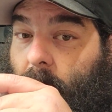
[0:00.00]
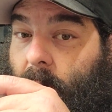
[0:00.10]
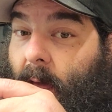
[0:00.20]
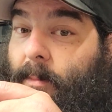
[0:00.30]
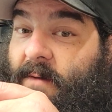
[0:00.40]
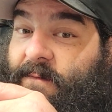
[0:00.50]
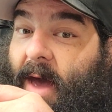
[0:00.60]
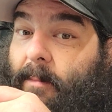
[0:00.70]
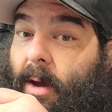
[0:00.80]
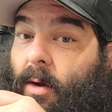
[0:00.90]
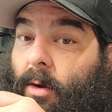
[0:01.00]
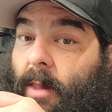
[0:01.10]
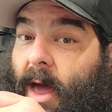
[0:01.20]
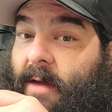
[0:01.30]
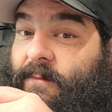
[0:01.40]
But I've been fat my whole
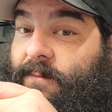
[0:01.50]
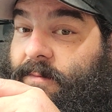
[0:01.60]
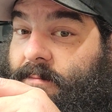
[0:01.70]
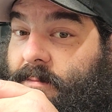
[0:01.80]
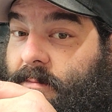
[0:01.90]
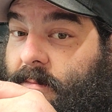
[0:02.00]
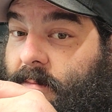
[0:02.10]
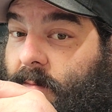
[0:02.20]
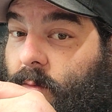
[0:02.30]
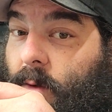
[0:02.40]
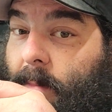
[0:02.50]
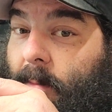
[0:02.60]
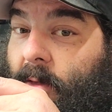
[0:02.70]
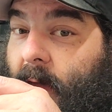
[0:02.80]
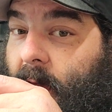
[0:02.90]
life.
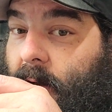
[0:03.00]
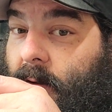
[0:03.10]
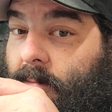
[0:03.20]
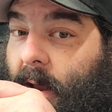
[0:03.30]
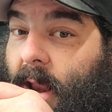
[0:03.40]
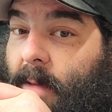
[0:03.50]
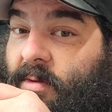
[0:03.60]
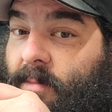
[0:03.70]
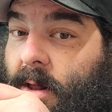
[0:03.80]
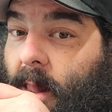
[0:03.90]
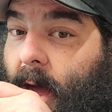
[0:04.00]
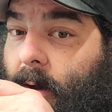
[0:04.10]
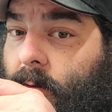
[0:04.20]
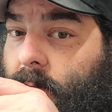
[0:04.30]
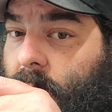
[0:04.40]
Remember that. My name is
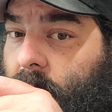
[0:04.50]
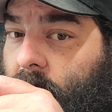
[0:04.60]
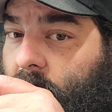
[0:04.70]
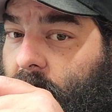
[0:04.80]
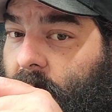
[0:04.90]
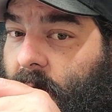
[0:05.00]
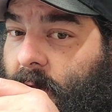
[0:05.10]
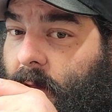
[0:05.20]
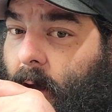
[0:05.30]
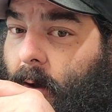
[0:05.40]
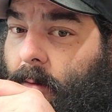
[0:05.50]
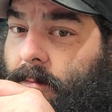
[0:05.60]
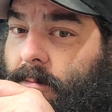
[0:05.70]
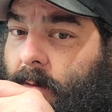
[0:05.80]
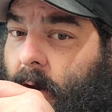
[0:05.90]
McLeod. So
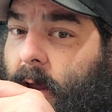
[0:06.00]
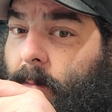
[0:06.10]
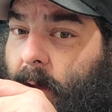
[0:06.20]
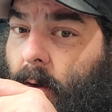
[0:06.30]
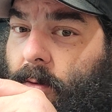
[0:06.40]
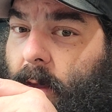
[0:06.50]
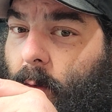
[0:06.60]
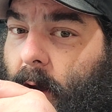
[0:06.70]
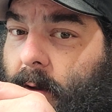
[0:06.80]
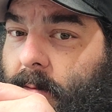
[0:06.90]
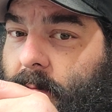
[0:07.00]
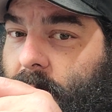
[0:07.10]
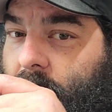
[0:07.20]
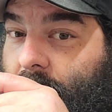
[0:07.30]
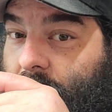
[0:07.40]
there can be only one.
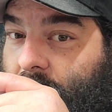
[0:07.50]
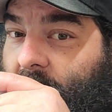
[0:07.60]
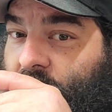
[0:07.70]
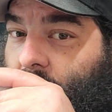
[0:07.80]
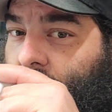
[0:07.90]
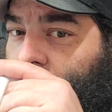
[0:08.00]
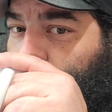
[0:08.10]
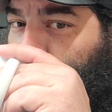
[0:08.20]
That's right.